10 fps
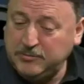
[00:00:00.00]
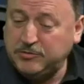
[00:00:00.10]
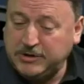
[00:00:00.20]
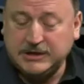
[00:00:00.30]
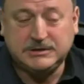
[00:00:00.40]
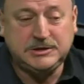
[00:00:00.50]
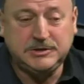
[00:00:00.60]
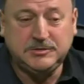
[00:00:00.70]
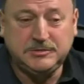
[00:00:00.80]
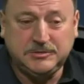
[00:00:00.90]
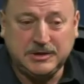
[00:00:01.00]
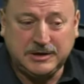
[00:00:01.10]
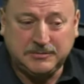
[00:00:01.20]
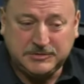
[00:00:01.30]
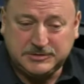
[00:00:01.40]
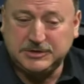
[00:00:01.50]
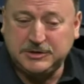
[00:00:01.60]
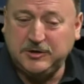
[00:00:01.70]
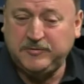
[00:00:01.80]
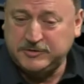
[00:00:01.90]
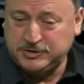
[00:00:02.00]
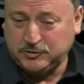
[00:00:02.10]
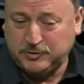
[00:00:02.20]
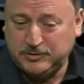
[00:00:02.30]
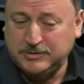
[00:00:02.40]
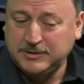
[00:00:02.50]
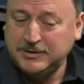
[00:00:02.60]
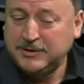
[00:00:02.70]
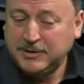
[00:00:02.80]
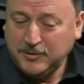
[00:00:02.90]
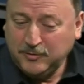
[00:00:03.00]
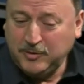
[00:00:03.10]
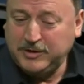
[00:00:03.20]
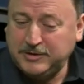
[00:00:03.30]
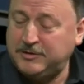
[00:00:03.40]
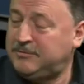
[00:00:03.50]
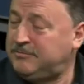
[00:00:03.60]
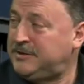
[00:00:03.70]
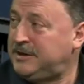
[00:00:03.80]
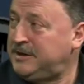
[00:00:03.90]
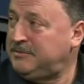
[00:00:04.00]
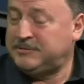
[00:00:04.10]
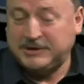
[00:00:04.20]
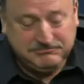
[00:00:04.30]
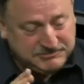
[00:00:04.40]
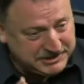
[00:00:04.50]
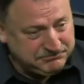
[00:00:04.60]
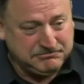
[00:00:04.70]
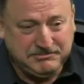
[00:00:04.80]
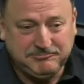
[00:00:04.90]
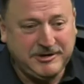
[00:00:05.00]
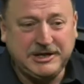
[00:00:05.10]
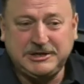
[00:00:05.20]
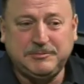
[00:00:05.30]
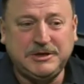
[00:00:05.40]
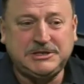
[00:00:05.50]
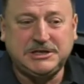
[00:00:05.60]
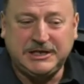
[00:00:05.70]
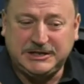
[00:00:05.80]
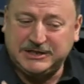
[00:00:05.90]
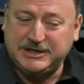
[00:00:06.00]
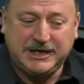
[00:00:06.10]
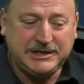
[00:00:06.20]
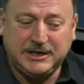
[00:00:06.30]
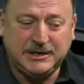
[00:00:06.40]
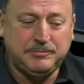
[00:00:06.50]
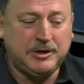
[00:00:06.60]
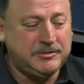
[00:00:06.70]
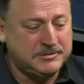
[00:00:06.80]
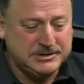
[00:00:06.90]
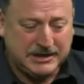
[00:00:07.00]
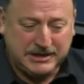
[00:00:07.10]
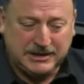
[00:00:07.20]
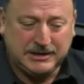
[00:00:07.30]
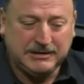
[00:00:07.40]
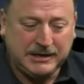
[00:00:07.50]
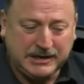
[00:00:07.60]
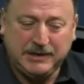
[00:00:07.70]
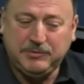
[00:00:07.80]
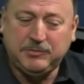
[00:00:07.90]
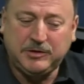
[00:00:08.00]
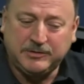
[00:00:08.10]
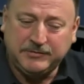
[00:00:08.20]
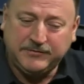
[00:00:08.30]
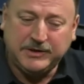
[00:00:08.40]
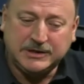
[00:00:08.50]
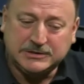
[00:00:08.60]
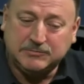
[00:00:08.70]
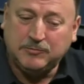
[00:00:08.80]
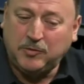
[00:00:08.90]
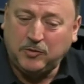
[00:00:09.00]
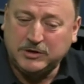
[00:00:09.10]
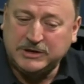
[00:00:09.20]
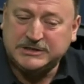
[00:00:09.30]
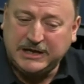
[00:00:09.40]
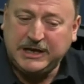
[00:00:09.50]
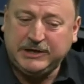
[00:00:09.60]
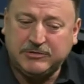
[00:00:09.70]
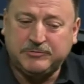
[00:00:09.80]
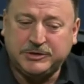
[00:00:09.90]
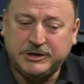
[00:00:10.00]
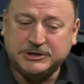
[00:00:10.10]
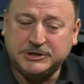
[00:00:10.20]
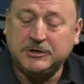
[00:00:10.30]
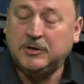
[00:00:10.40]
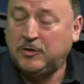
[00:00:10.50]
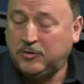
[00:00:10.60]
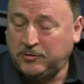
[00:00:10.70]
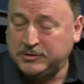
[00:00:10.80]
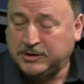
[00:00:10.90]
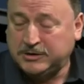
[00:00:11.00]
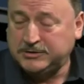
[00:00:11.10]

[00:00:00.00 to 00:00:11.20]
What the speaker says: will get to know for sure whether the randomly selected landline polls are capable of giving us a more or less accurate prediction or not.